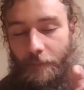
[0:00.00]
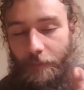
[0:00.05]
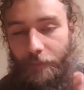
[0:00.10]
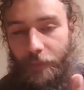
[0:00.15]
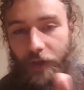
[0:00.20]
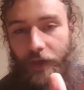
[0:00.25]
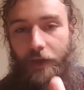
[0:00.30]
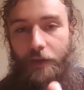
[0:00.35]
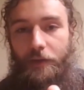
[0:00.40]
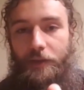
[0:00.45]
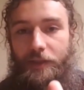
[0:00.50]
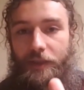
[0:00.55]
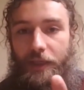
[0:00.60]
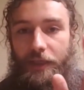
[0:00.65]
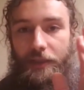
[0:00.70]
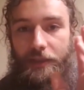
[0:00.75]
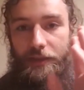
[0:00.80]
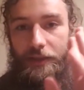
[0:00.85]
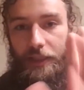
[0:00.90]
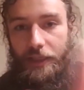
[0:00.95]
But, anyways,
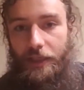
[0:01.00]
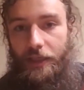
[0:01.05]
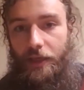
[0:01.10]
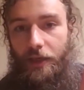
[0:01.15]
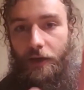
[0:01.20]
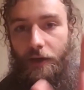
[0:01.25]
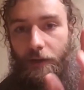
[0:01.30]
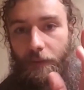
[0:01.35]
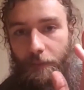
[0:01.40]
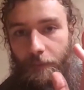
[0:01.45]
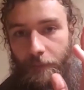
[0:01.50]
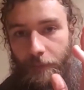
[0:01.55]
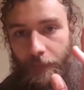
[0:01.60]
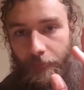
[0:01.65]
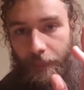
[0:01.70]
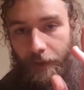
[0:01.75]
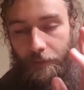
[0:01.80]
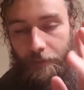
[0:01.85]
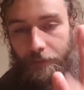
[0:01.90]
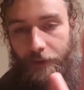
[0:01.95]
guys, take care.
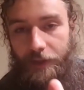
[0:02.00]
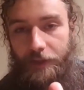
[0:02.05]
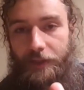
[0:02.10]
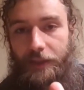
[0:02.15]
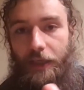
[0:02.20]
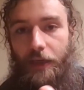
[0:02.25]
Peace